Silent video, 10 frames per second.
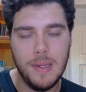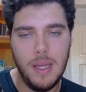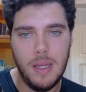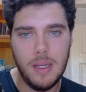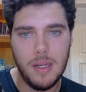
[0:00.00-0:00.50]

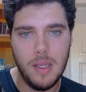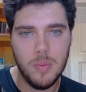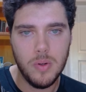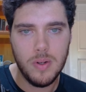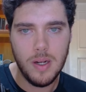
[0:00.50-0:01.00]
And it
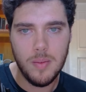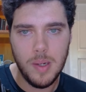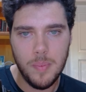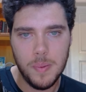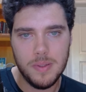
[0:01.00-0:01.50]
will come
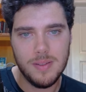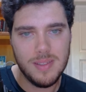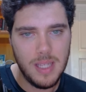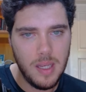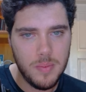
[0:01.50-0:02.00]
up with the
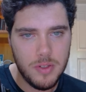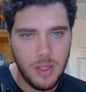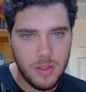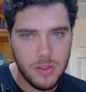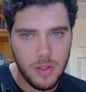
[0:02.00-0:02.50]
same
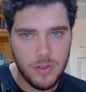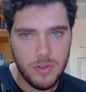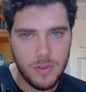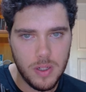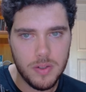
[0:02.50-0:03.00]
JSON
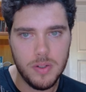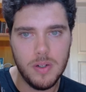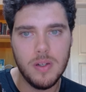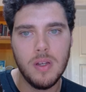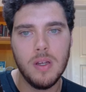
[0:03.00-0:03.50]
structure,